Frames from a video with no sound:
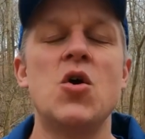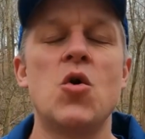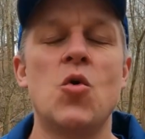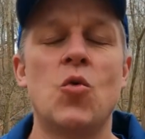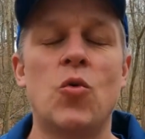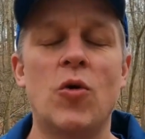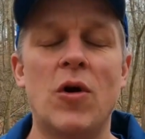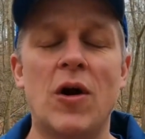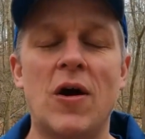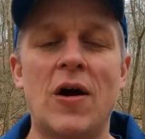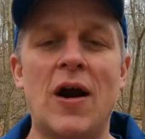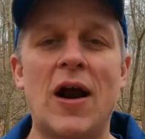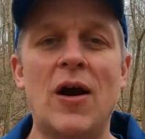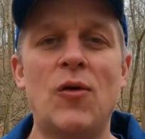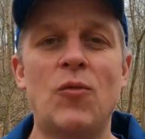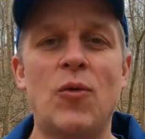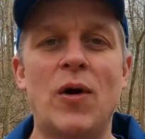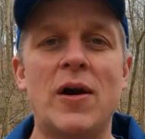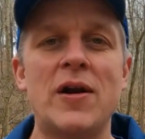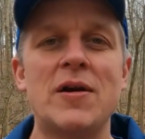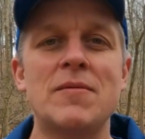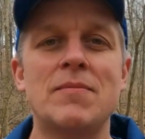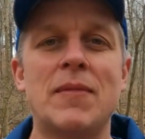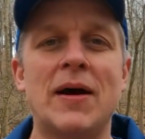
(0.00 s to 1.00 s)
where I
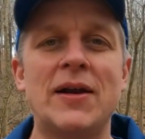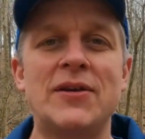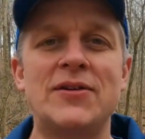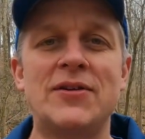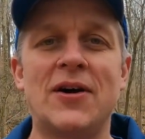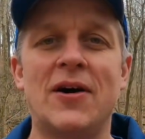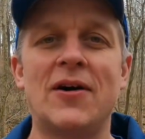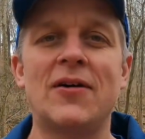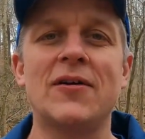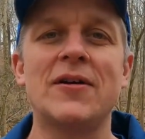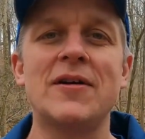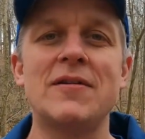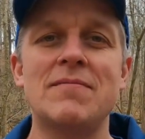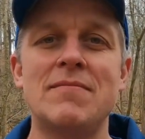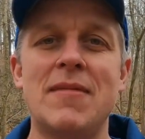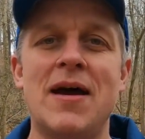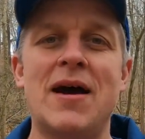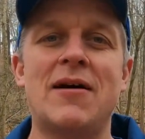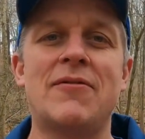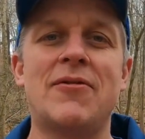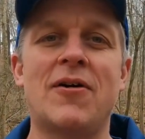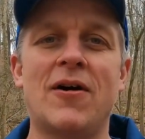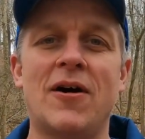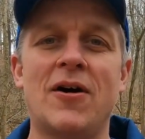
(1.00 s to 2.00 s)
run at my target
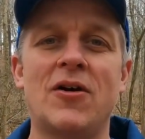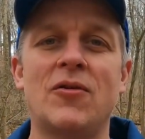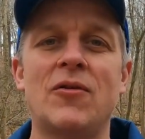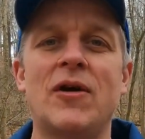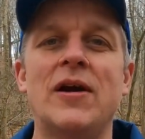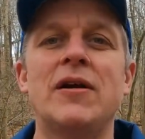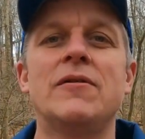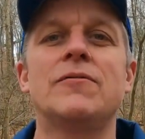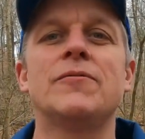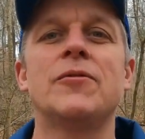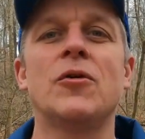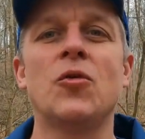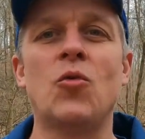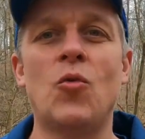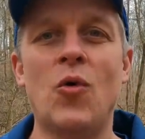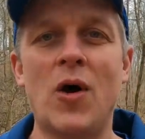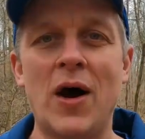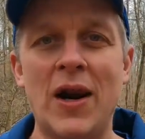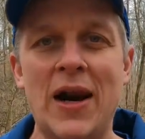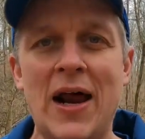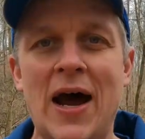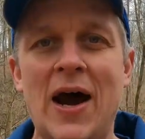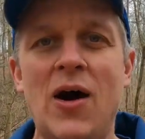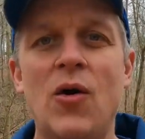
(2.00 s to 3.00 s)
MAF heart rate for
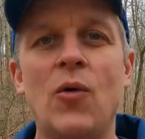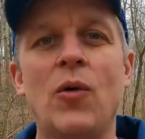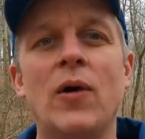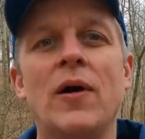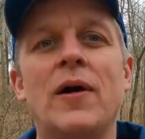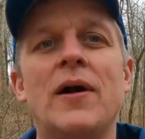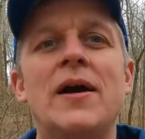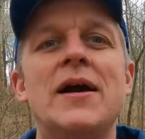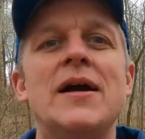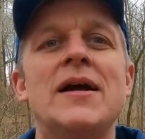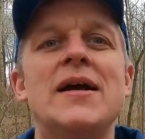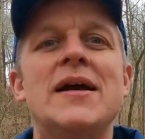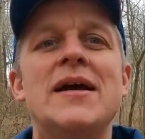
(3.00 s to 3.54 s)
1 hour.